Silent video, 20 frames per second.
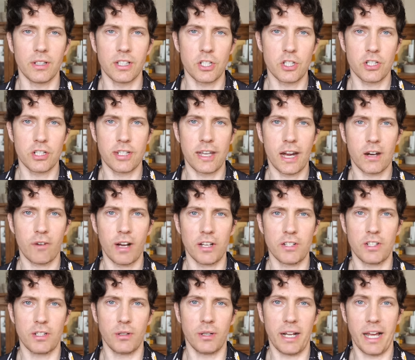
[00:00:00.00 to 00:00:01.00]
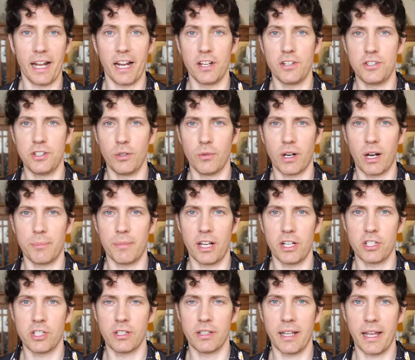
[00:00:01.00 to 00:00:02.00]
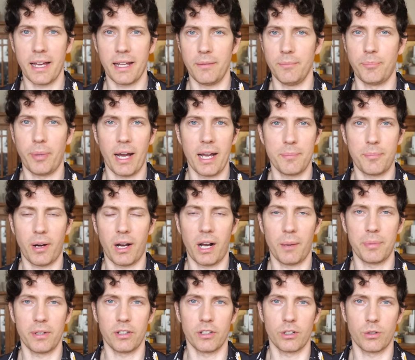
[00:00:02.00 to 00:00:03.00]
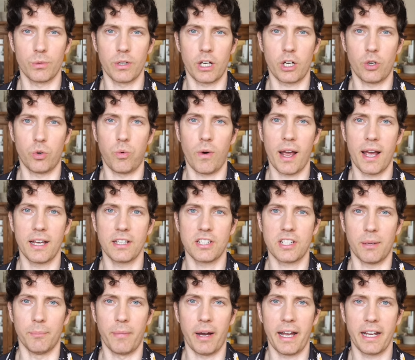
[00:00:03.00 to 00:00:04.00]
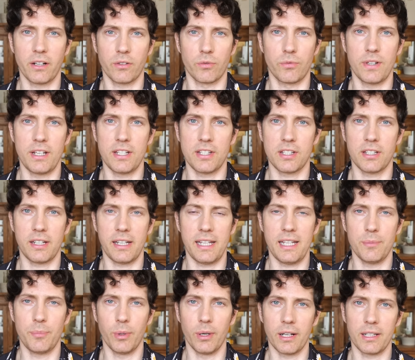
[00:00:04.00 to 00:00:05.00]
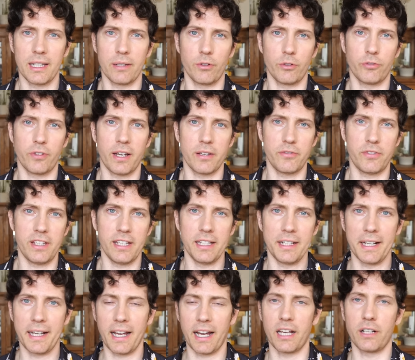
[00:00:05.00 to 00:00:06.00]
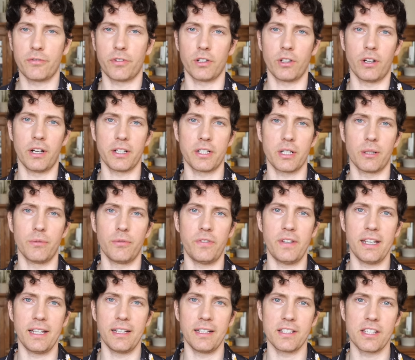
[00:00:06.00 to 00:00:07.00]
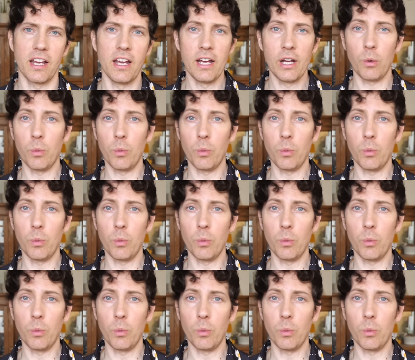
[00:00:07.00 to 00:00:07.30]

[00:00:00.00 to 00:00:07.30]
let's just get right to it. And I do want to mention that by popular request, my recent ebook, Level 5 Vegan, a guide for long term vegans,